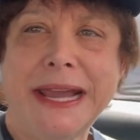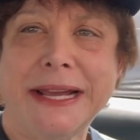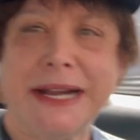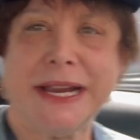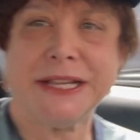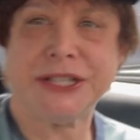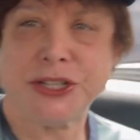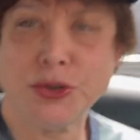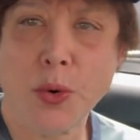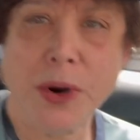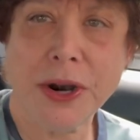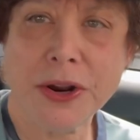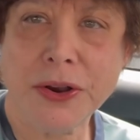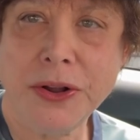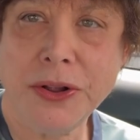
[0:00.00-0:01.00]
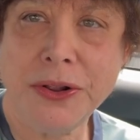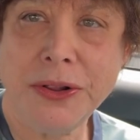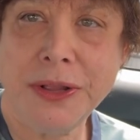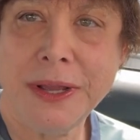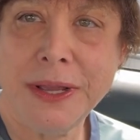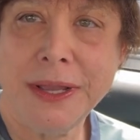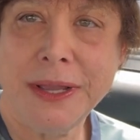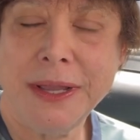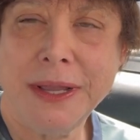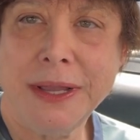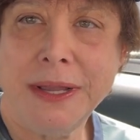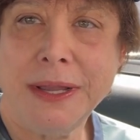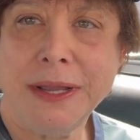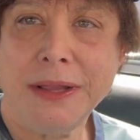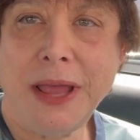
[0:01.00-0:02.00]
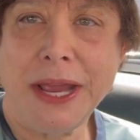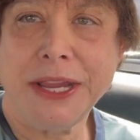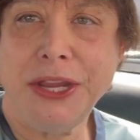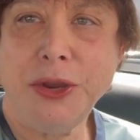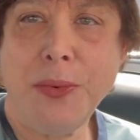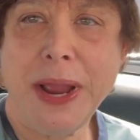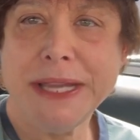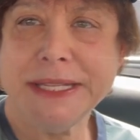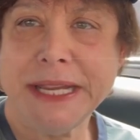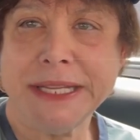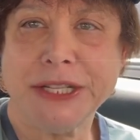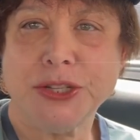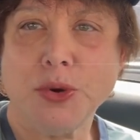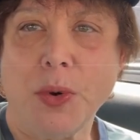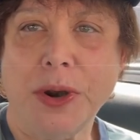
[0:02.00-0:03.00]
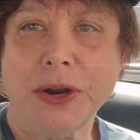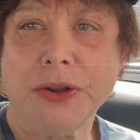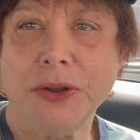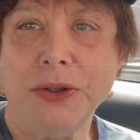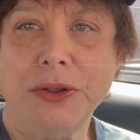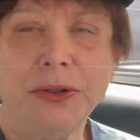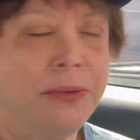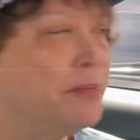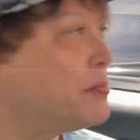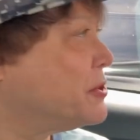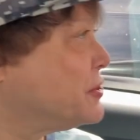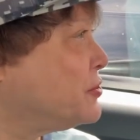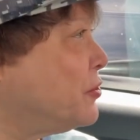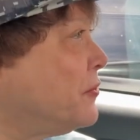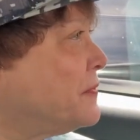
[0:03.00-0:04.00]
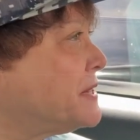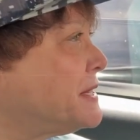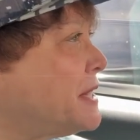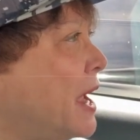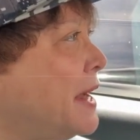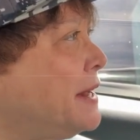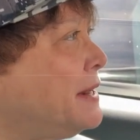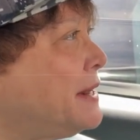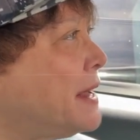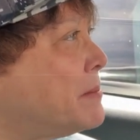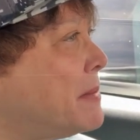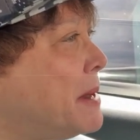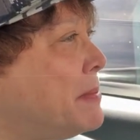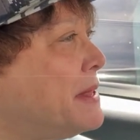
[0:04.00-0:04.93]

it a historical, like U.S. historical preserve site, and maybe